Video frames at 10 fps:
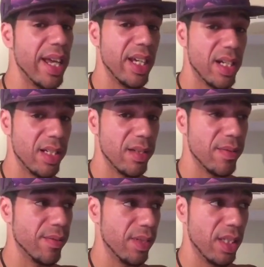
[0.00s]

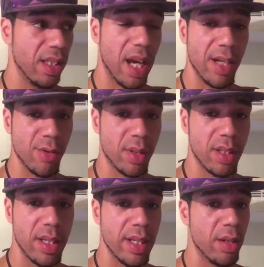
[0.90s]
of the
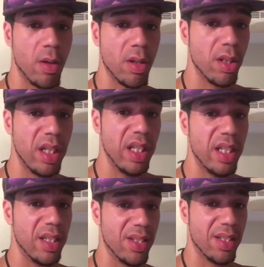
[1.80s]
hydrocolonic, all you're
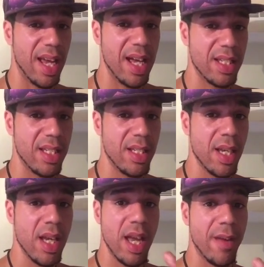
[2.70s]
eating is salad
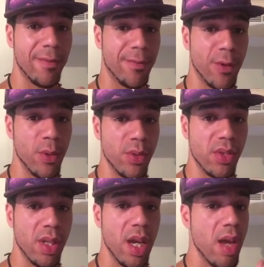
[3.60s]
and
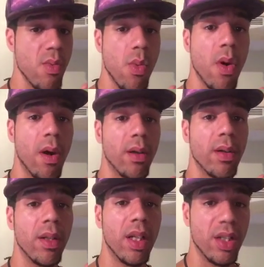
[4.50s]
fruits and
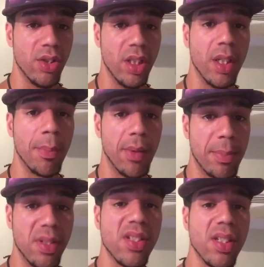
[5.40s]
water, because you need to
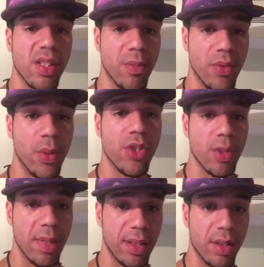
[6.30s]
prep the system for what
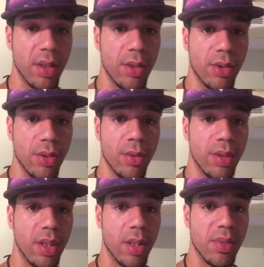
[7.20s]
you're about to go to.
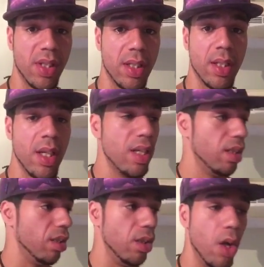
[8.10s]
You know what I'm saying?
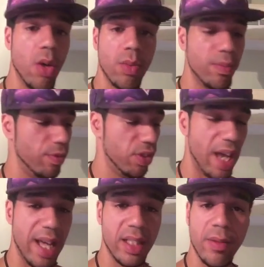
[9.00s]
No
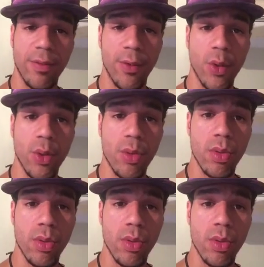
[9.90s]
salad, fruit,